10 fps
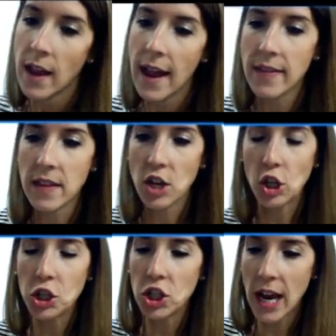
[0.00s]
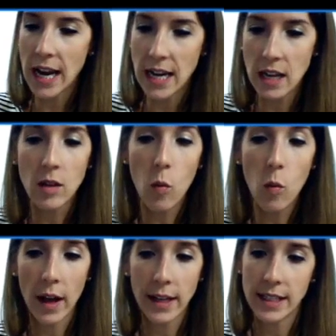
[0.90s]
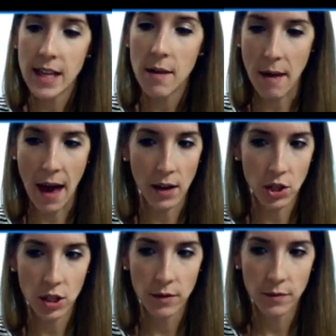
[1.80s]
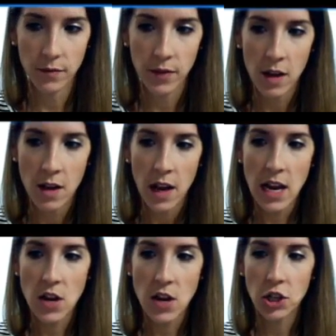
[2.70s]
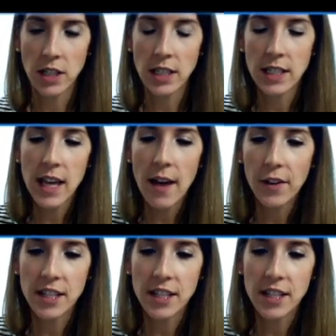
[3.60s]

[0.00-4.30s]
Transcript: And then you're shading the ones that match. And you should discover